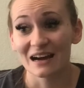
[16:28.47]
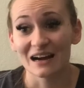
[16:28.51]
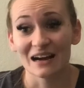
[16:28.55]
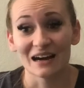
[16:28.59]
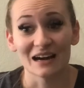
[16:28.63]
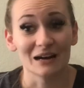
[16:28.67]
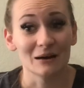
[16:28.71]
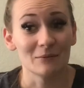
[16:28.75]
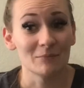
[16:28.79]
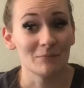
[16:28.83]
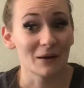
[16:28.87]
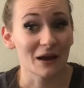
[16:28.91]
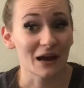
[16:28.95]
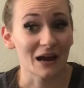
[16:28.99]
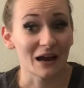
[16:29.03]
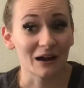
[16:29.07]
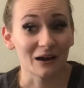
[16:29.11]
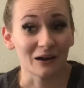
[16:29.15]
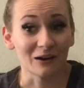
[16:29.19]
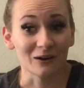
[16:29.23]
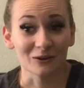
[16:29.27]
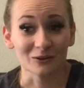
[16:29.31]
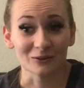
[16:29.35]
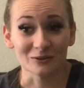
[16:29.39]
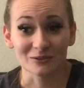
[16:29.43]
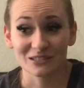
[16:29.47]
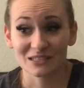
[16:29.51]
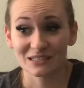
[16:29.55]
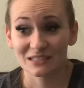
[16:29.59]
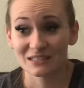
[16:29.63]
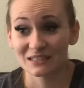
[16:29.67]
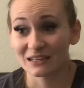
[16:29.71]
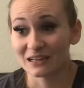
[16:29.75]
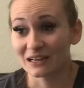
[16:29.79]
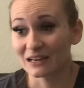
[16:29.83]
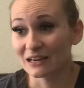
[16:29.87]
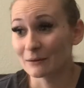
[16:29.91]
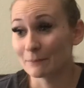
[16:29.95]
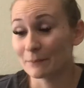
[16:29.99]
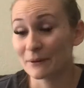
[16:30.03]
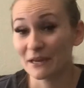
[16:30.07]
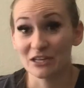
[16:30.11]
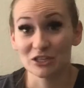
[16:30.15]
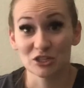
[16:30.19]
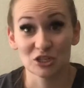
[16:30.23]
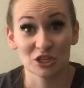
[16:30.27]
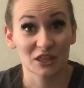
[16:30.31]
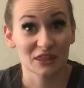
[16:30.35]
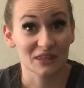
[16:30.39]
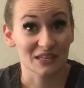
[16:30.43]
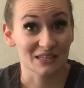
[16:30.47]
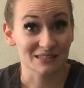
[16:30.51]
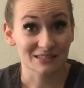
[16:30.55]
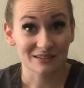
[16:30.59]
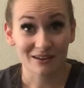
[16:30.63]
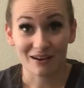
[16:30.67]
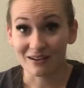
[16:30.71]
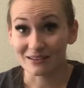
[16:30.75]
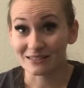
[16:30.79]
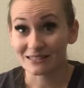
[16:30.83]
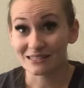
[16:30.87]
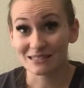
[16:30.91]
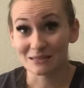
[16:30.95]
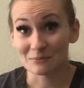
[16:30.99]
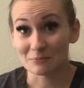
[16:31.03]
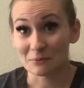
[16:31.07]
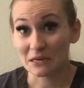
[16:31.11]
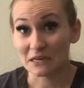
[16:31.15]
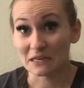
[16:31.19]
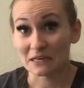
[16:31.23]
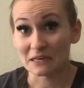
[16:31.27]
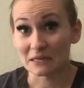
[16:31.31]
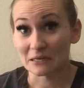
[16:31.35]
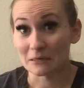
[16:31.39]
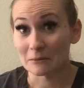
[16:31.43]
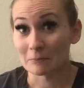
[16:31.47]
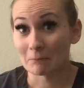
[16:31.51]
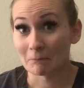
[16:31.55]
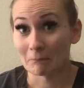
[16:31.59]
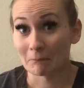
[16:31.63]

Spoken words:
about a patient that's constipated.